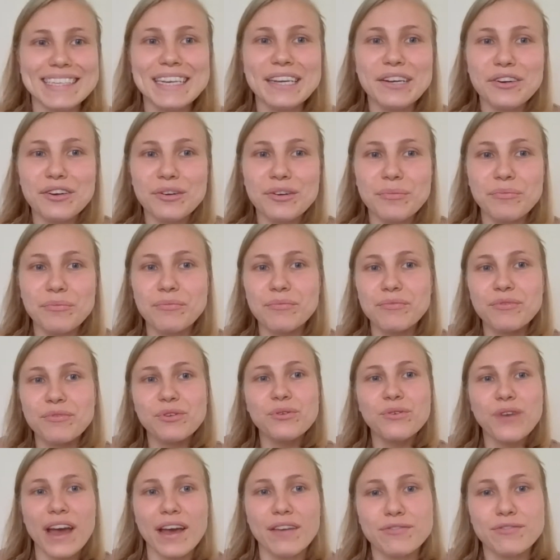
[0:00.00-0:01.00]
here,
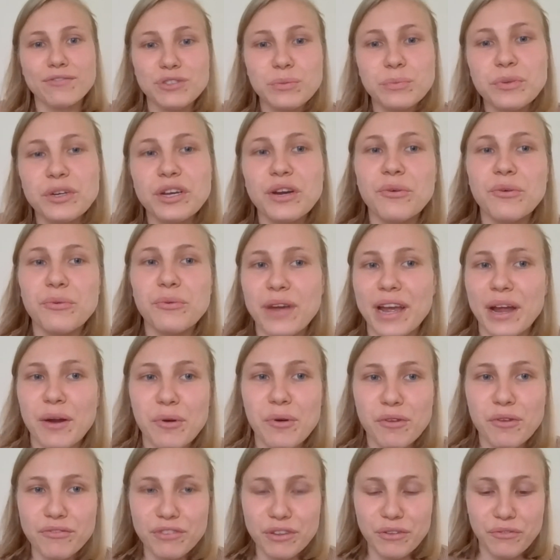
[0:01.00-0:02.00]
you have to be aware
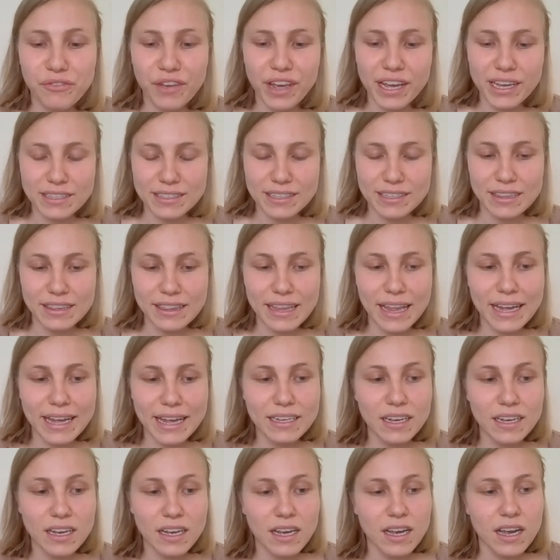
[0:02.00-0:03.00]
of the fact that like
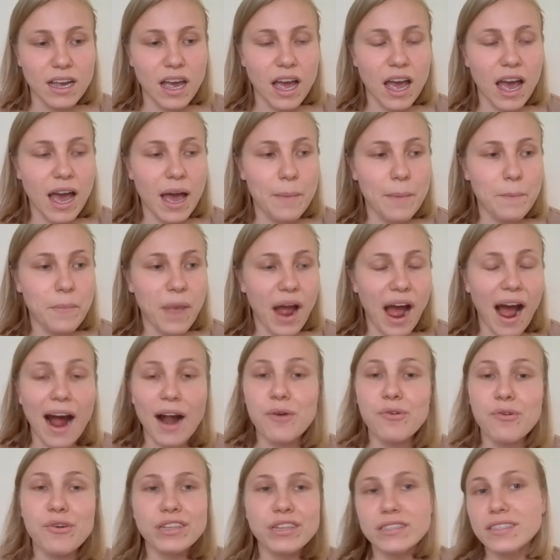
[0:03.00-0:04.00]

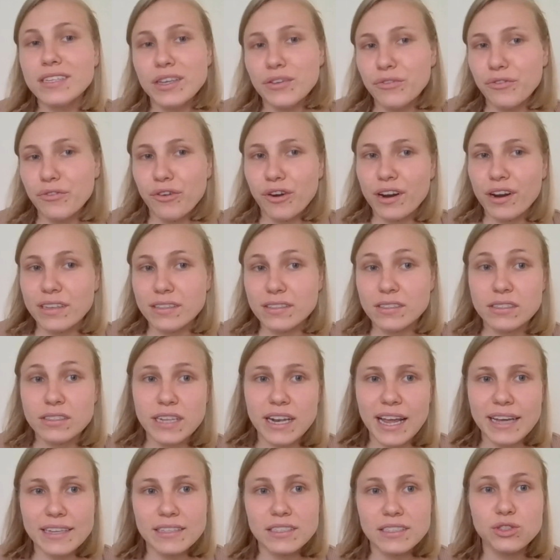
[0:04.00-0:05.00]
R&D,
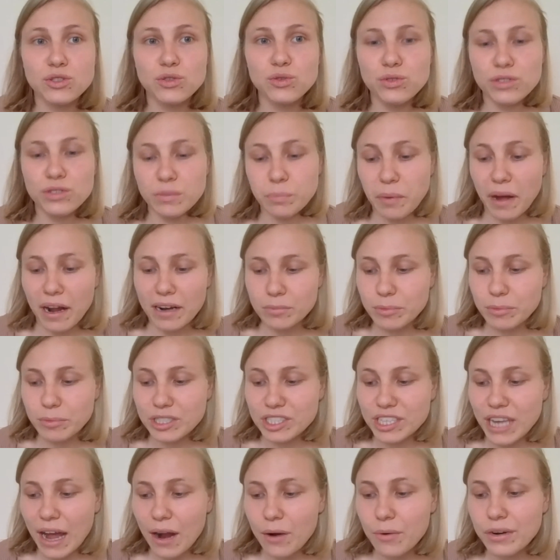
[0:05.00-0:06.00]
like the two
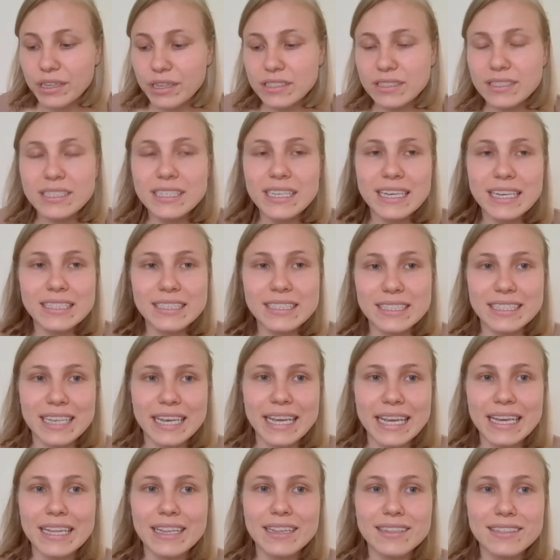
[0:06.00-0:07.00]
departments, R&D and
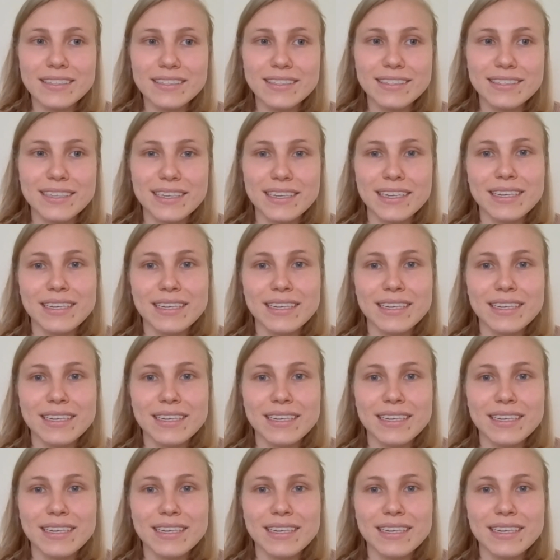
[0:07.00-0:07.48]
sales,